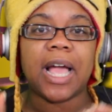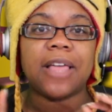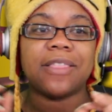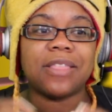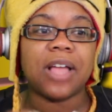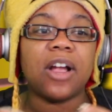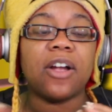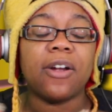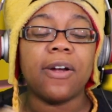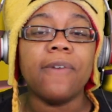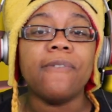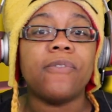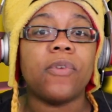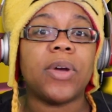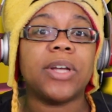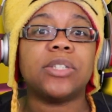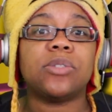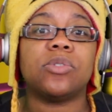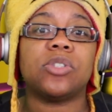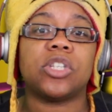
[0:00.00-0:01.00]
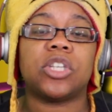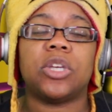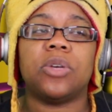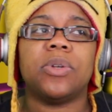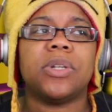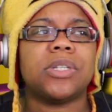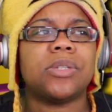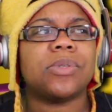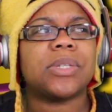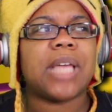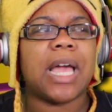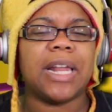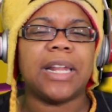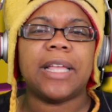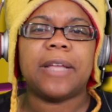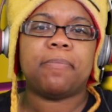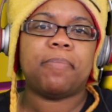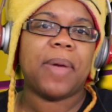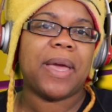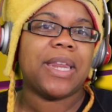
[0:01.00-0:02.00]
I thought her voice was the cutest. It was kind
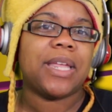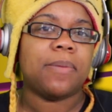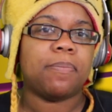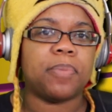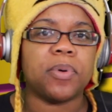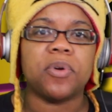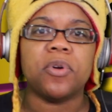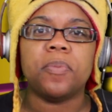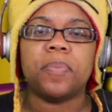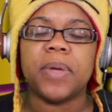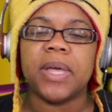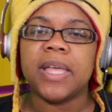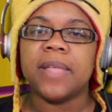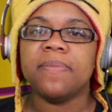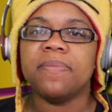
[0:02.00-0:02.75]
of like Betty Boop.